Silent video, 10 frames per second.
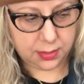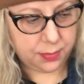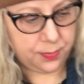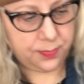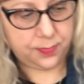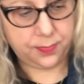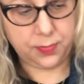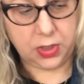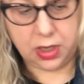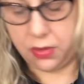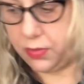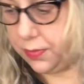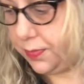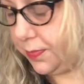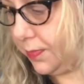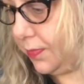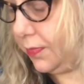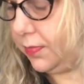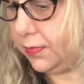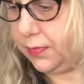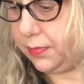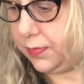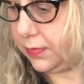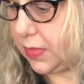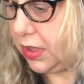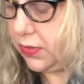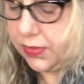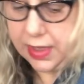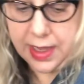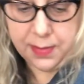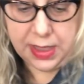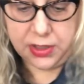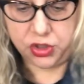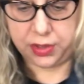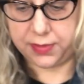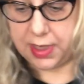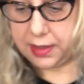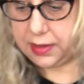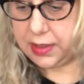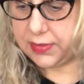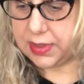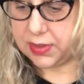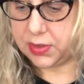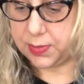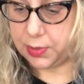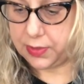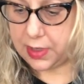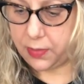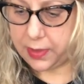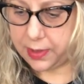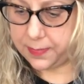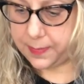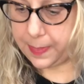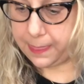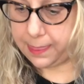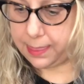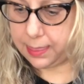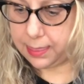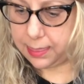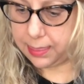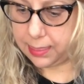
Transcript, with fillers: the, you know, I use a combination of techniques. Let's just put it that way.